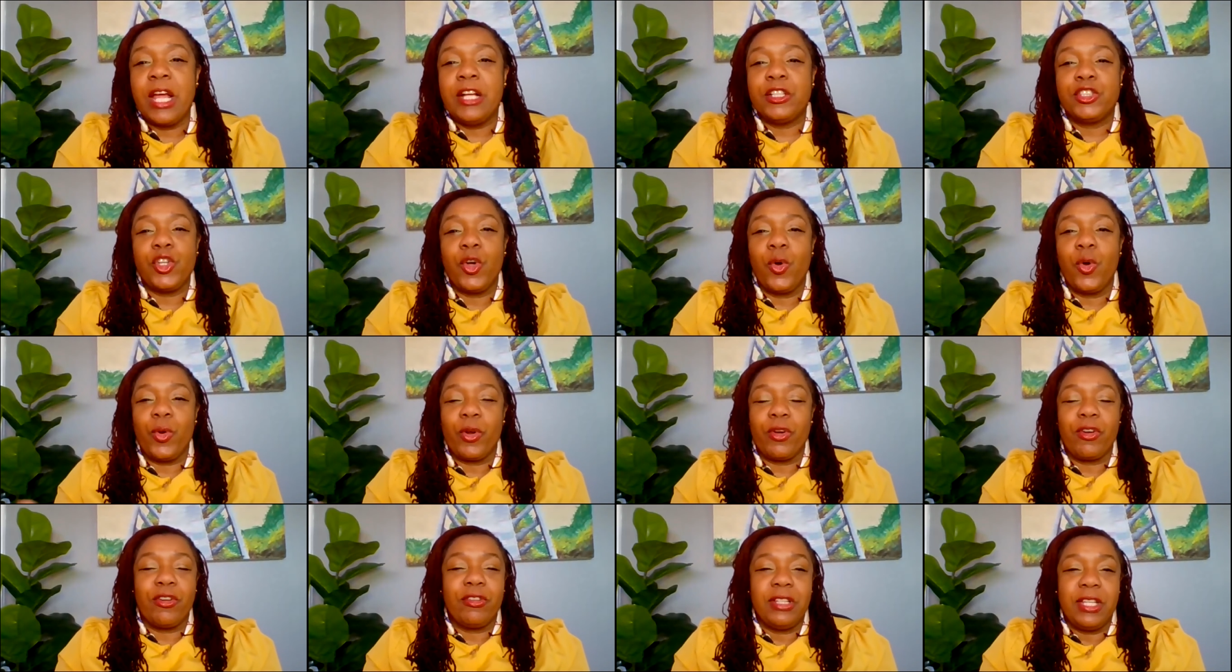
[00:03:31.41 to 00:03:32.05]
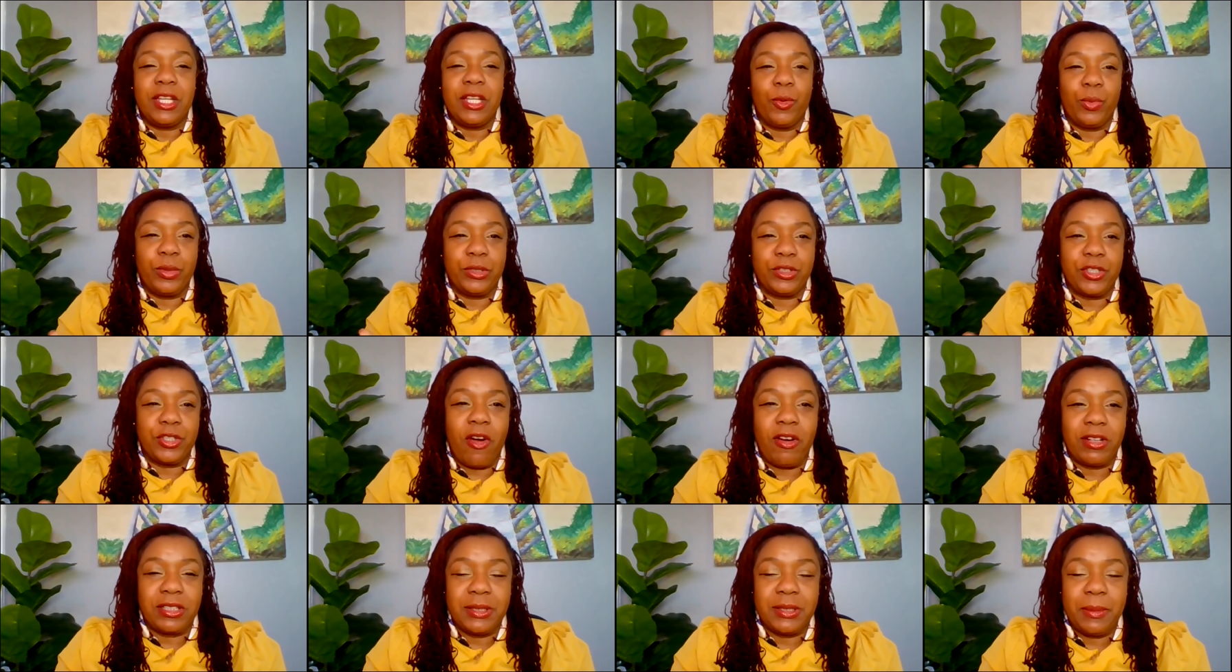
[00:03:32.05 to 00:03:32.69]
So earlier we
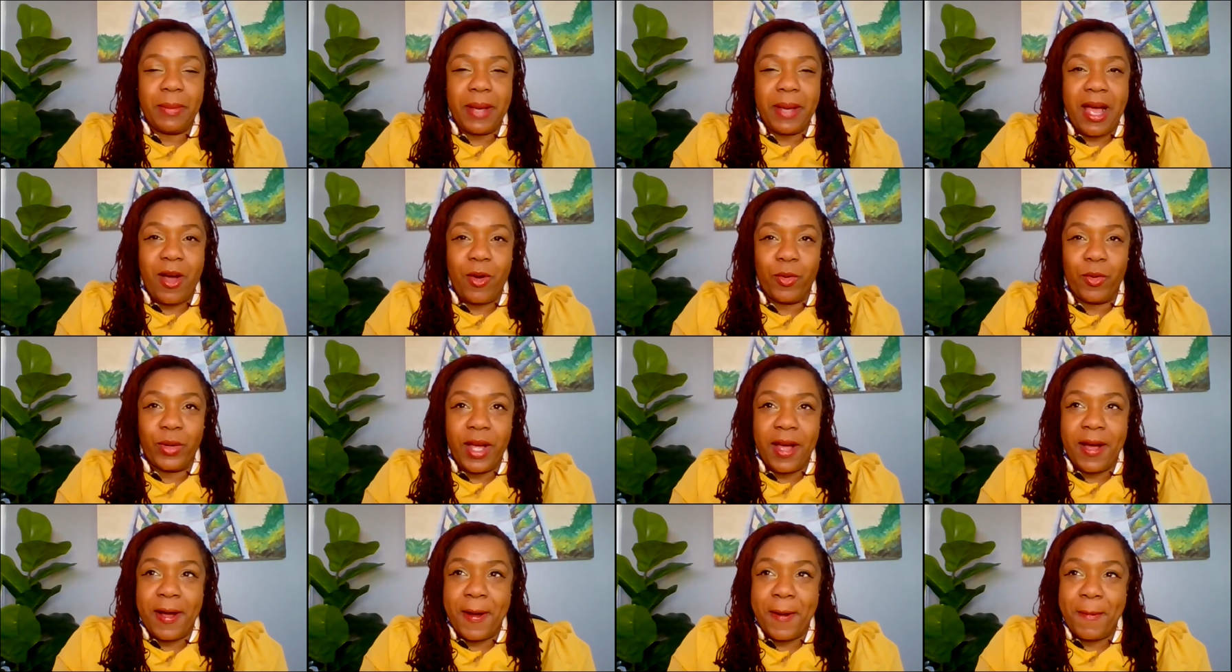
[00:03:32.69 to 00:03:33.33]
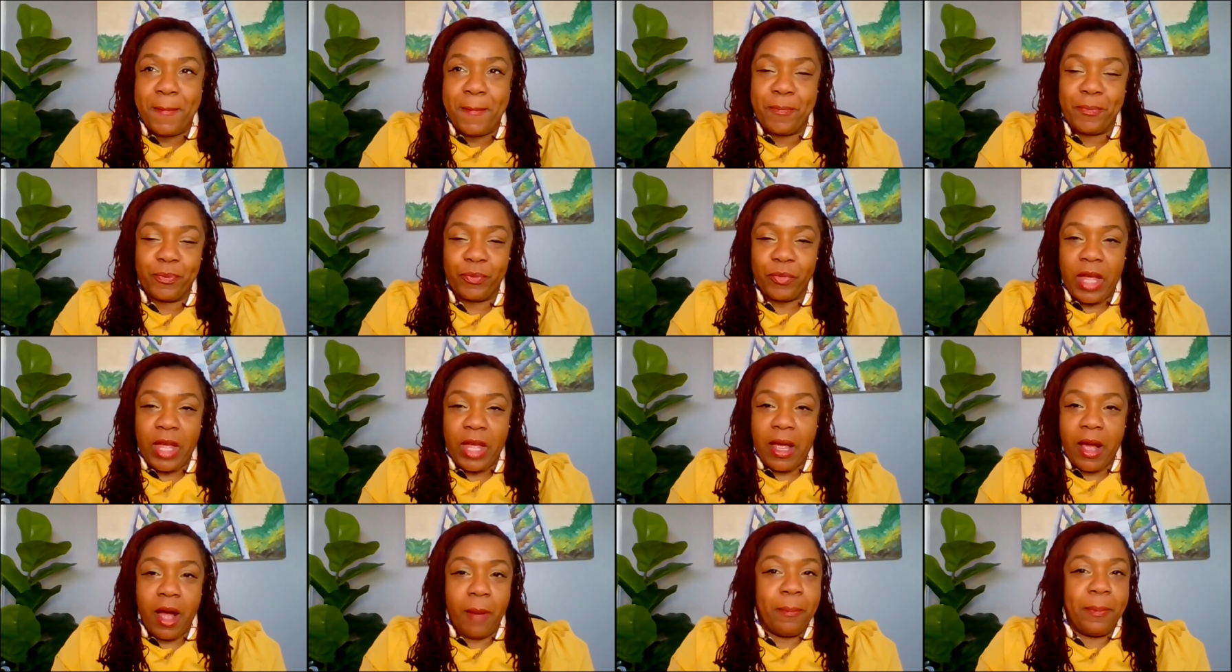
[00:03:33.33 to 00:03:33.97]
talked about
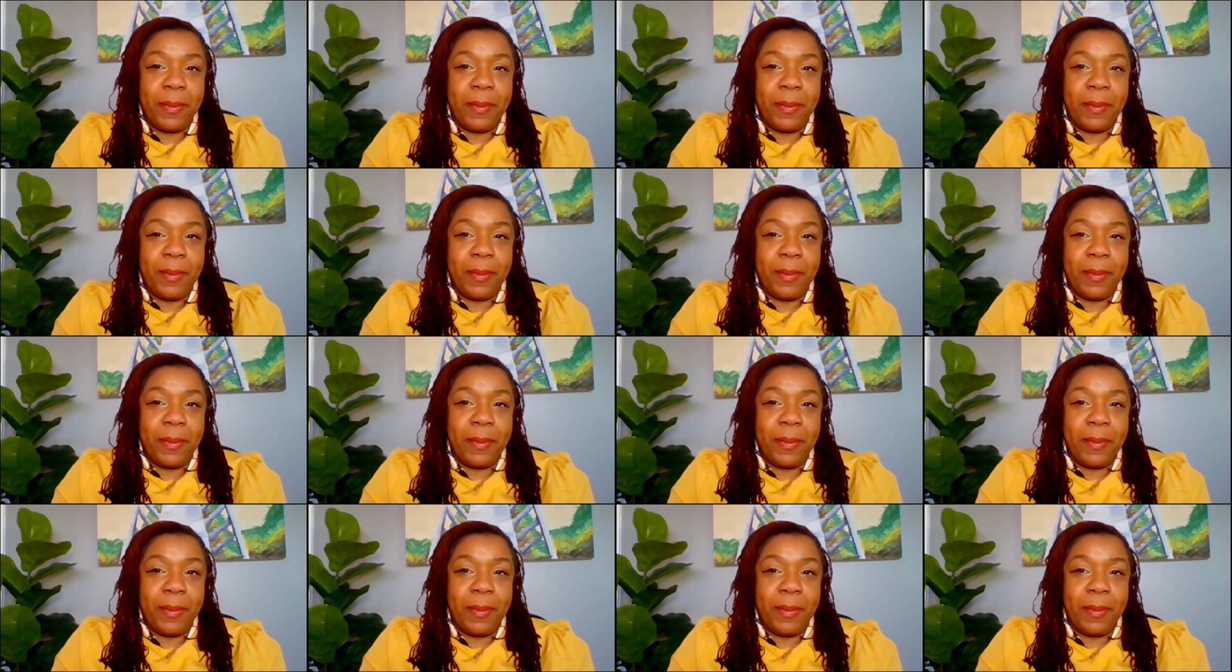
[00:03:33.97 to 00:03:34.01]
a